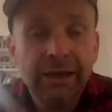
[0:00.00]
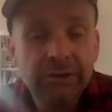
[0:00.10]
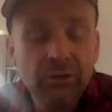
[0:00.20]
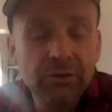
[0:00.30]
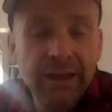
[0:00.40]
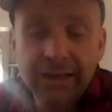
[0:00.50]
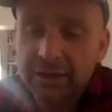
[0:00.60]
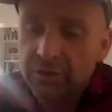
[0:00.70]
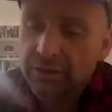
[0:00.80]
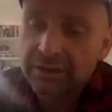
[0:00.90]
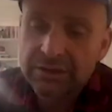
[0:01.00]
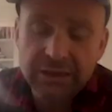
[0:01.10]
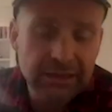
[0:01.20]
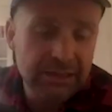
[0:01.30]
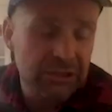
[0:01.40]
and turn that into this,
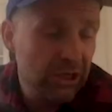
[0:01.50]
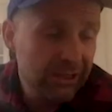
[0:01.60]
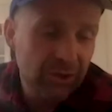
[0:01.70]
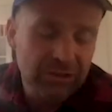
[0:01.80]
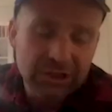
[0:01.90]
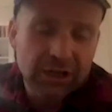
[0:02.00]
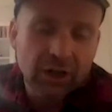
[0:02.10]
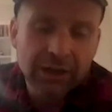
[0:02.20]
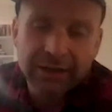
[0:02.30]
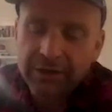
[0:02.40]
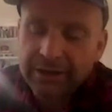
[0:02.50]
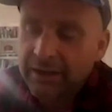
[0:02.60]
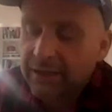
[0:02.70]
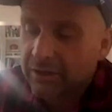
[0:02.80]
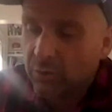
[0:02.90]
it's the culinary
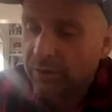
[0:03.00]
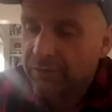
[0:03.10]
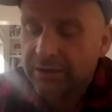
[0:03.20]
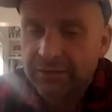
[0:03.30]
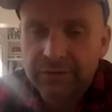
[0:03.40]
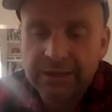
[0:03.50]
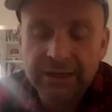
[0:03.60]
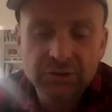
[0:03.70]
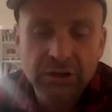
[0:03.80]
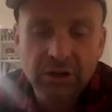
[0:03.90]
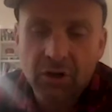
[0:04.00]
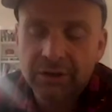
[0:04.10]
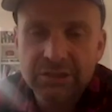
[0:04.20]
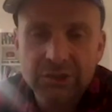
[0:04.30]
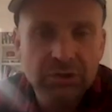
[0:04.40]
equivalent of the electric car.
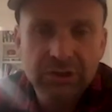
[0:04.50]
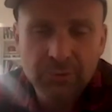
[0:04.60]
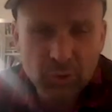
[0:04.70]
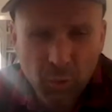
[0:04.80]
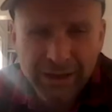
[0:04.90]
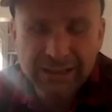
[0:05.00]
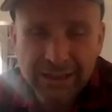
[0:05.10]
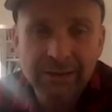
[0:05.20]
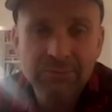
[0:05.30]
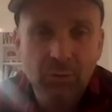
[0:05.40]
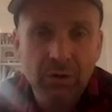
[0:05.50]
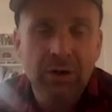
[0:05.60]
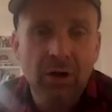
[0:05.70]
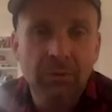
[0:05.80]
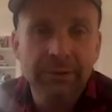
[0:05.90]
It soaks up 20 times more
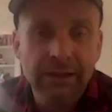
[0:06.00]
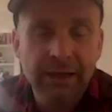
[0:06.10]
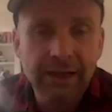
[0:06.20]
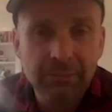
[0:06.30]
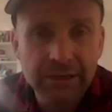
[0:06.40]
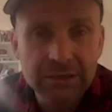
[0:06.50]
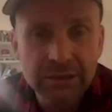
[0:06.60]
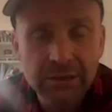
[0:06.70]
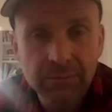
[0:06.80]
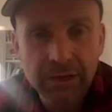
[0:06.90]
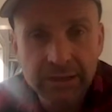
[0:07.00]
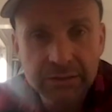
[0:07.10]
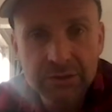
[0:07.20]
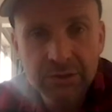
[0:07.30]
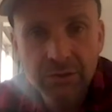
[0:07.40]
carbon than land-based
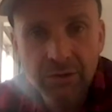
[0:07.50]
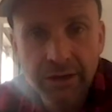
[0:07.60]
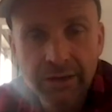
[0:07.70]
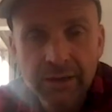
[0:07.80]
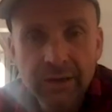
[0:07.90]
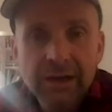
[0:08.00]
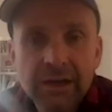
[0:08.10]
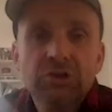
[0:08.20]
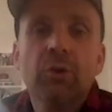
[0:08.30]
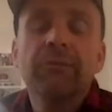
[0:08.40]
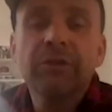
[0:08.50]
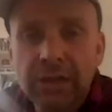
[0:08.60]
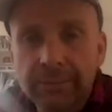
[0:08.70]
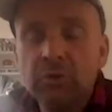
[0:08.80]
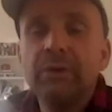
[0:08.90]
plants, right? So every
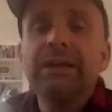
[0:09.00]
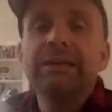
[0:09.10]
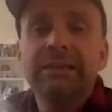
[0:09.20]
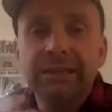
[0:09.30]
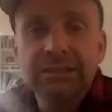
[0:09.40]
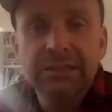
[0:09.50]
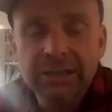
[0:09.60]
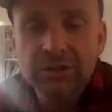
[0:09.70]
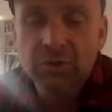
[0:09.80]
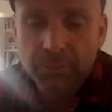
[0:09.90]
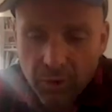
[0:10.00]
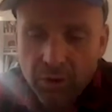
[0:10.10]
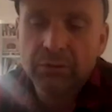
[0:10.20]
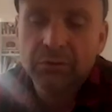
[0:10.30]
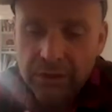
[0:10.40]
time you eat these things, you're
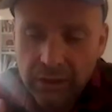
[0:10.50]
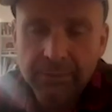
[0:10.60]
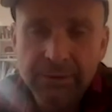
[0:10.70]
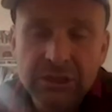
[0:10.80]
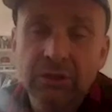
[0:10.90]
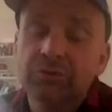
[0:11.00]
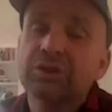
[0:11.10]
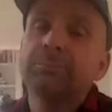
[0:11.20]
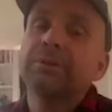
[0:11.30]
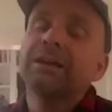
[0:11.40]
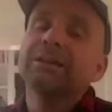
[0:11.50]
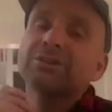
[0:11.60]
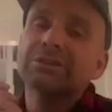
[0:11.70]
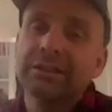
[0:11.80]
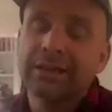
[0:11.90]
part of the climate solution, but not
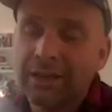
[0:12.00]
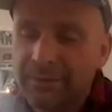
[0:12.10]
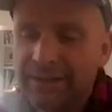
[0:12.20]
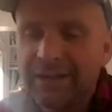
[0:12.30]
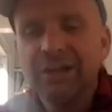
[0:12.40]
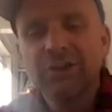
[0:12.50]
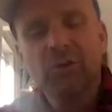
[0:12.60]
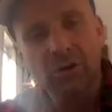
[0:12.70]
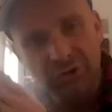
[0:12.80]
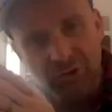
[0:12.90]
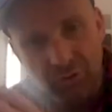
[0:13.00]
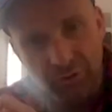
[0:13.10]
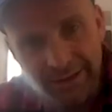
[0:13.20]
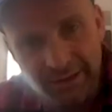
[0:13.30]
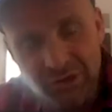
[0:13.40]
just the climate. You're also
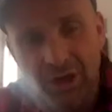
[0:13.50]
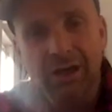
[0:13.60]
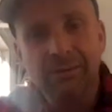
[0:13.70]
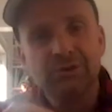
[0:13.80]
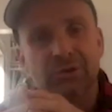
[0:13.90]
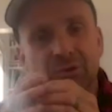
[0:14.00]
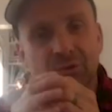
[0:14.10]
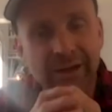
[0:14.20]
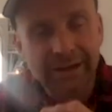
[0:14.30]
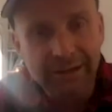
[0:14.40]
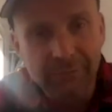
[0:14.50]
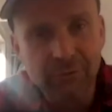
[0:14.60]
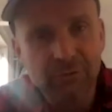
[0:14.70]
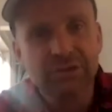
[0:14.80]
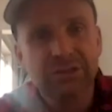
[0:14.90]
creating jobs. You're creating a
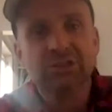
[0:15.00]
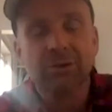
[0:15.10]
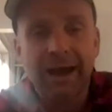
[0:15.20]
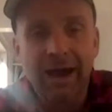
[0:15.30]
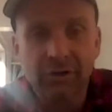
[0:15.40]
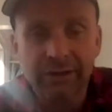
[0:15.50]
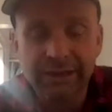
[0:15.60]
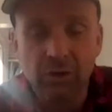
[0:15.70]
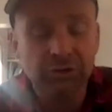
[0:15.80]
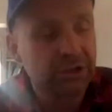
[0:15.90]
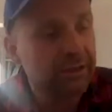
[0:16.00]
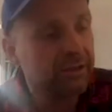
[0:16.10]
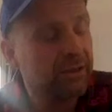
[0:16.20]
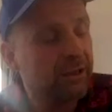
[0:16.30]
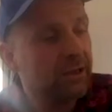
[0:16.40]
food system out in the ocean,
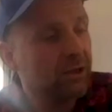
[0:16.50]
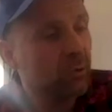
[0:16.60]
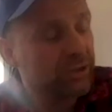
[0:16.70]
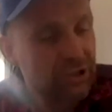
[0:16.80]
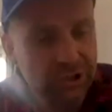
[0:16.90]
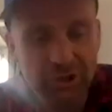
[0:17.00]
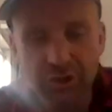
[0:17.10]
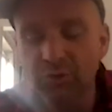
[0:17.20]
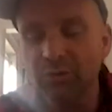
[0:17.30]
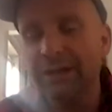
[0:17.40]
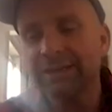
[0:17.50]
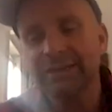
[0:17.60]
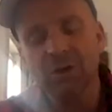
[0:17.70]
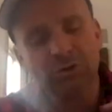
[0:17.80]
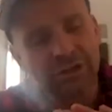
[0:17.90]
which is new. Like,
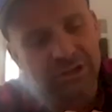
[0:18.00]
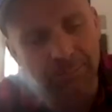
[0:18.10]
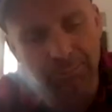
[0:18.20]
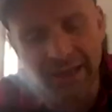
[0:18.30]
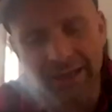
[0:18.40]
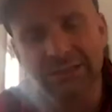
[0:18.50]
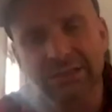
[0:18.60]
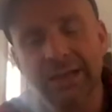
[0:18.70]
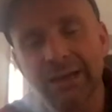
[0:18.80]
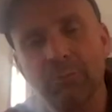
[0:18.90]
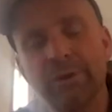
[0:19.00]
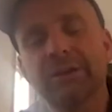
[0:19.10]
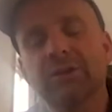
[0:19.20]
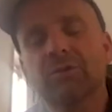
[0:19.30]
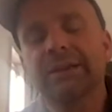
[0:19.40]
the ocean's a blank slate. We
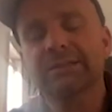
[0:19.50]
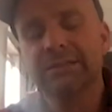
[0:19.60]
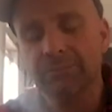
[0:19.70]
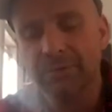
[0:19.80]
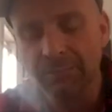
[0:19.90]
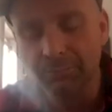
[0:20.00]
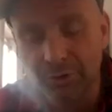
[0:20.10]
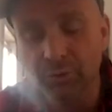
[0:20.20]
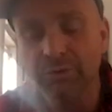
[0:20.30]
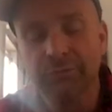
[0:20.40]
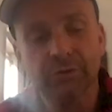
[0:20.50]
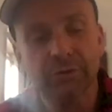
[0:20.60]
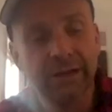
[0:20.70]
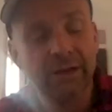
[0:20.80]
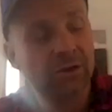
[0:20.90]
can create something beautiful
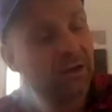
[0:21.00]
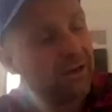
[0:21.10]
there.